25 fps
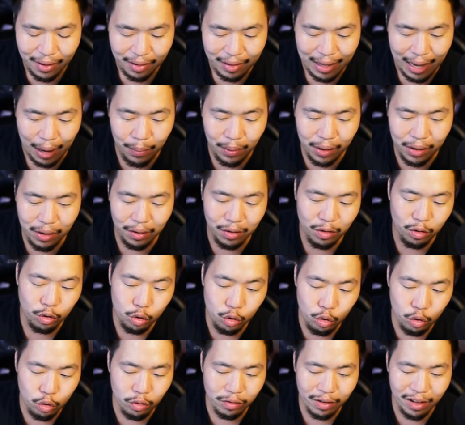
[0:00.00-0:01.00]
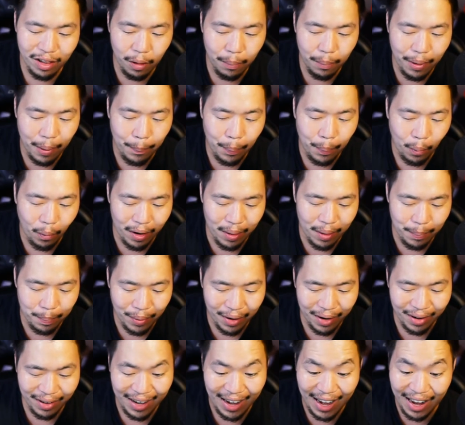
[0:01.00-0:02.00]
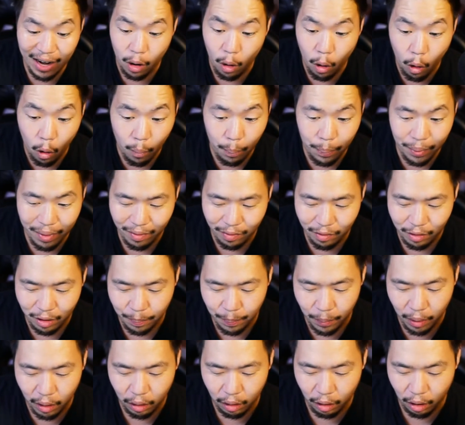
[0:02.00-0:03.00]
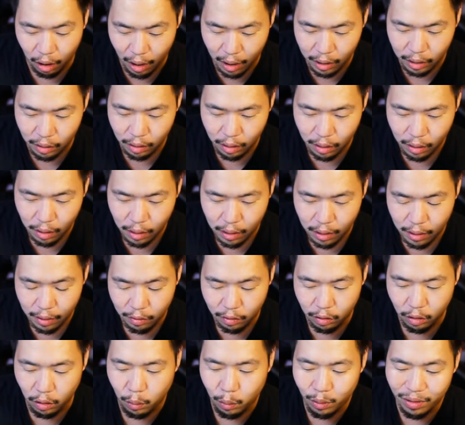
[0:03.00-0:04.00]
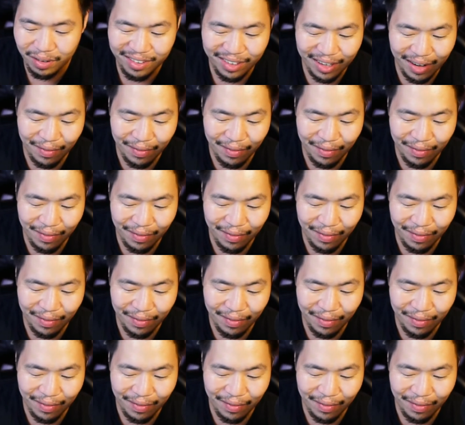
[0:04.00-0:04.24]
That way you do lose a little bit of point, but it kind of opens up a lot. So we'll see